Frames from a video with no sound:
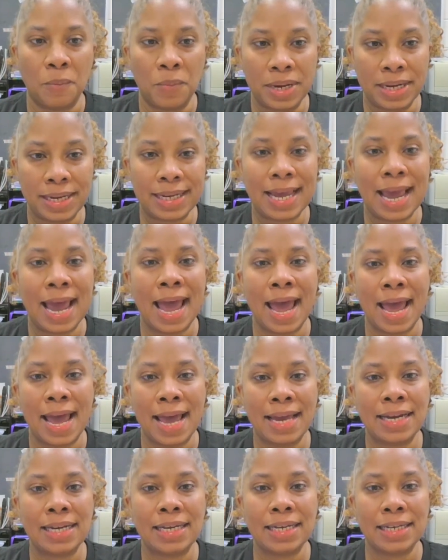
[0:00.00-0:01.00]
We
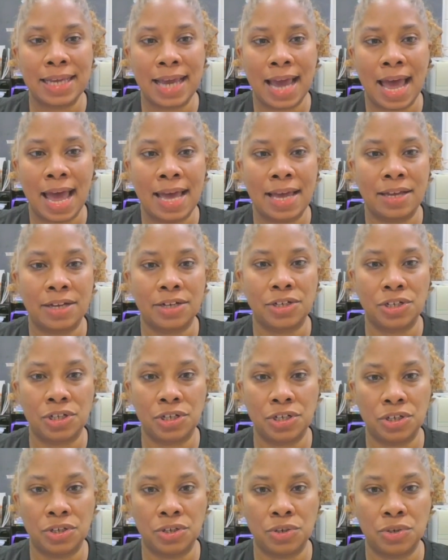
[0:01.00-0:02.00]
can get
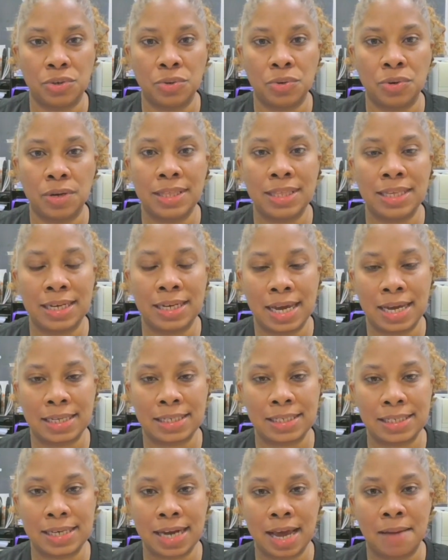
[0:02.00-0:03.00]
to the
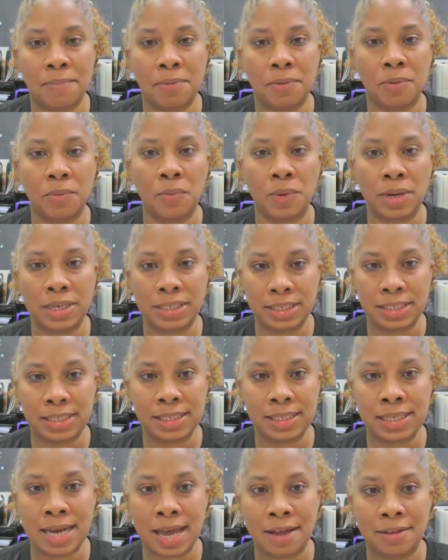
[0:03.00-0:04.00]
next step, which is
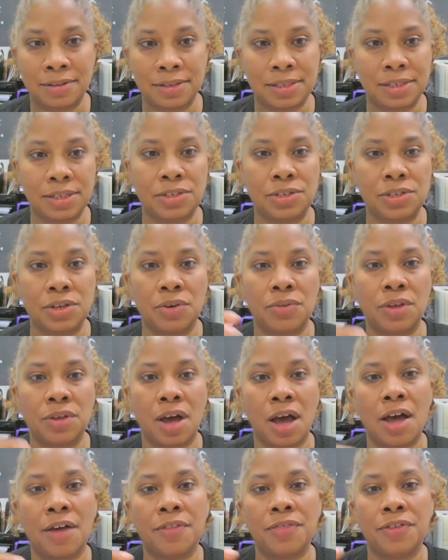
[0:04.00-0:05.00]
analysis. So the
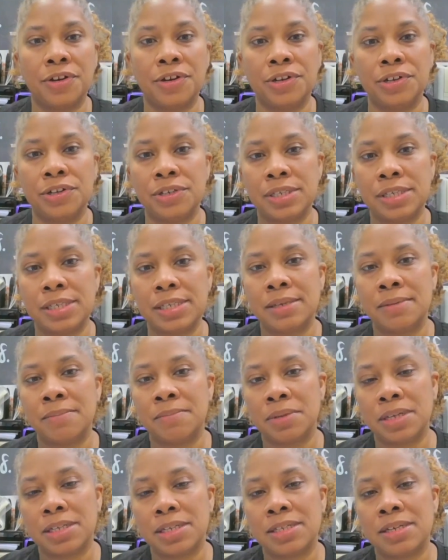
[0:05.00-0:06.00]
author uses
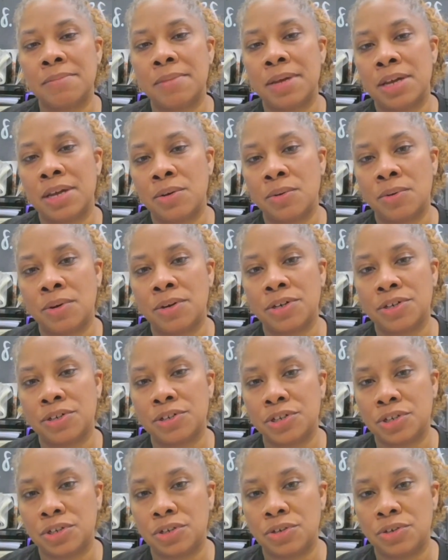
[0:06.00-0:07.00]
symbolism in order
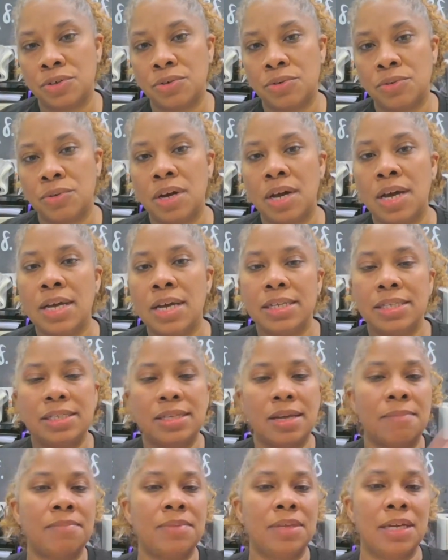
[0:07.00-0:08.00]
to
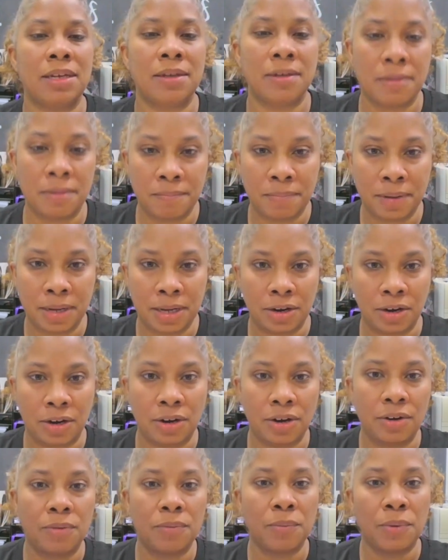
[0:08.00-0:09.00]
something
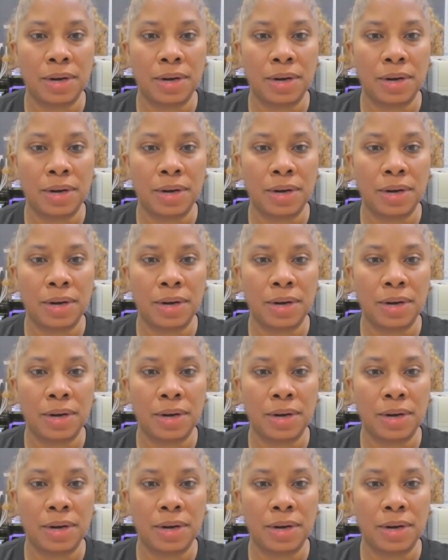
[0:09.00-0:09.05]
bigger.